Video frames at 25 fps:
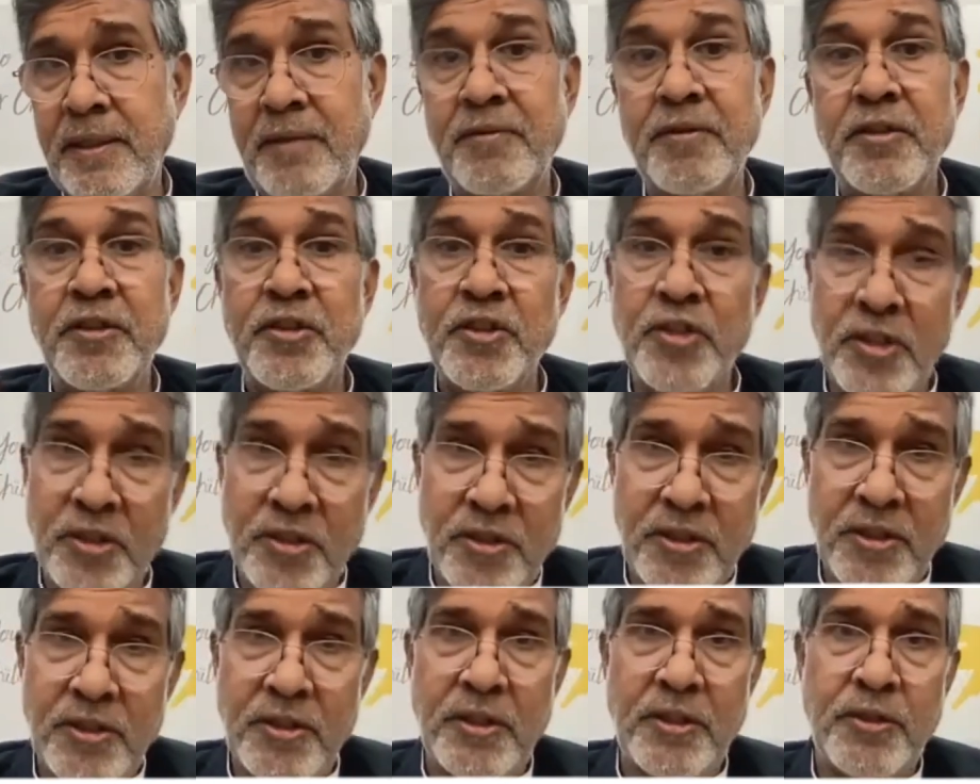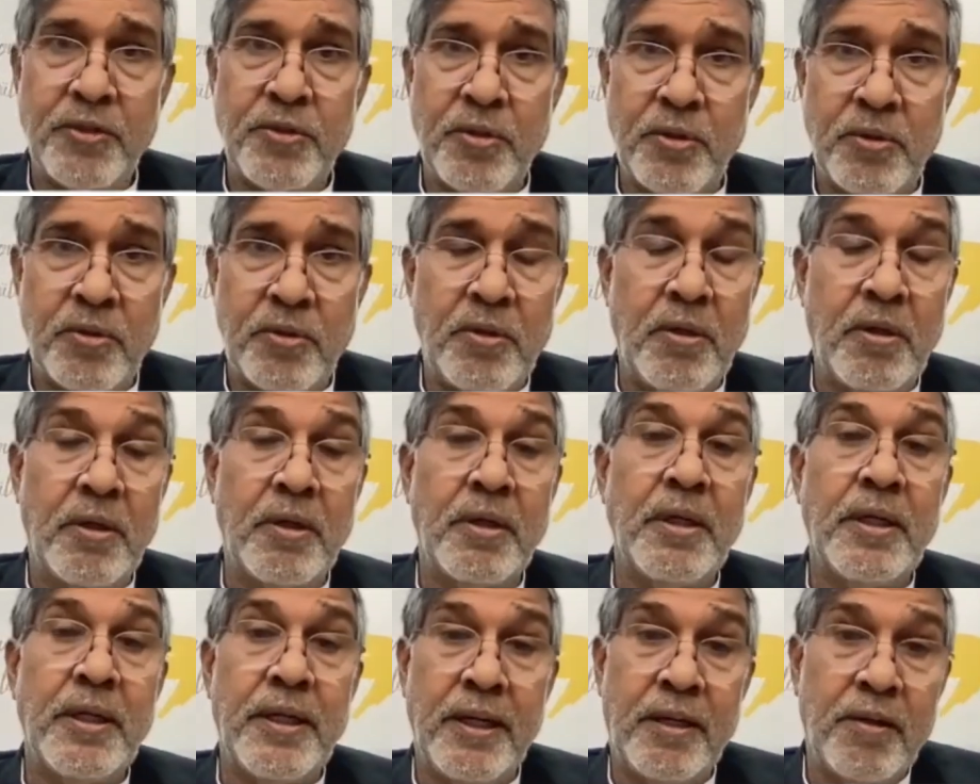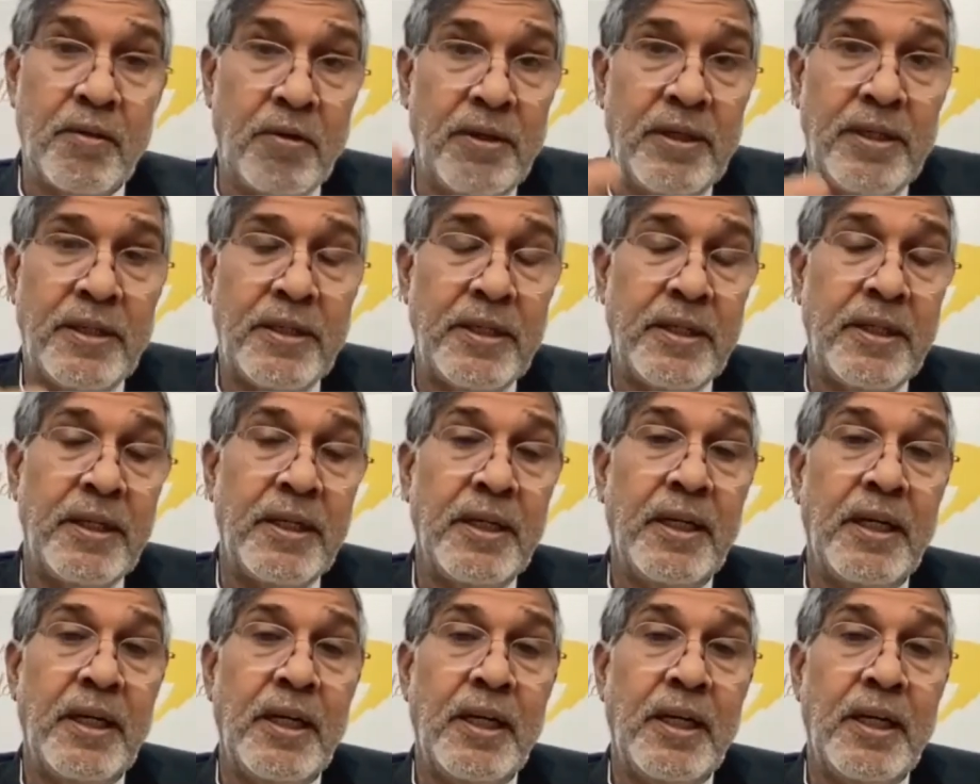for justice and so on, equality.